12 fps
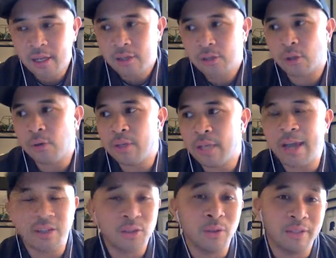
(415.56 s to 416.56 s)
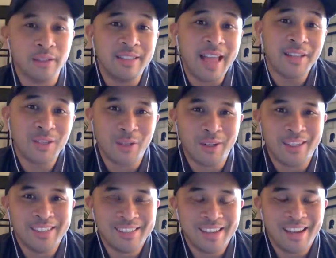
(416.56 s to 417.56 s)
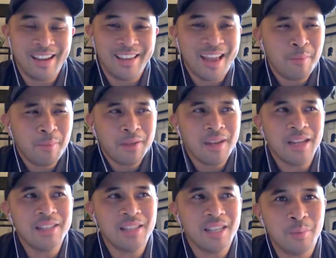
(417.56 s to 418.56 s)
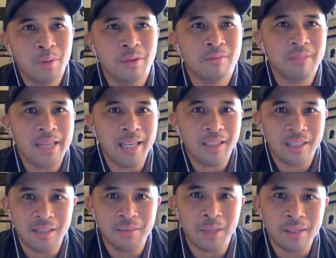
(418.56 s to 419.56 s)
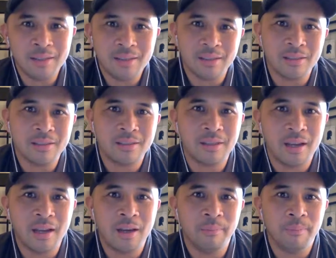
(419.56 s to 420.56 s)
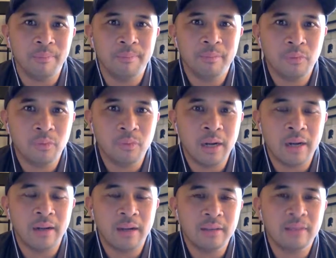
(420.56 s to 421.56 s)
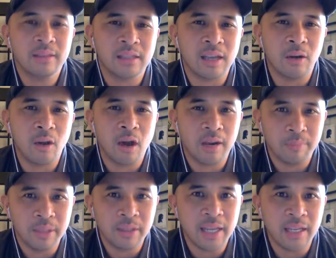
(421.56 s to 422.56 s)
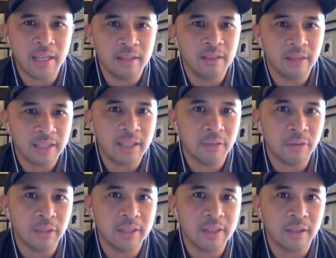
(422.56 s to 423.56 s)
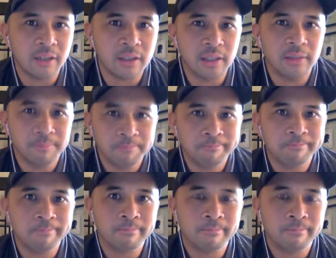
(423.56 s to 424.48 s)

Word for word: so yeah so the, the answer is uh, yeah but i'd say about 18 months is um, when is how long i've been taking linkedin really seriously so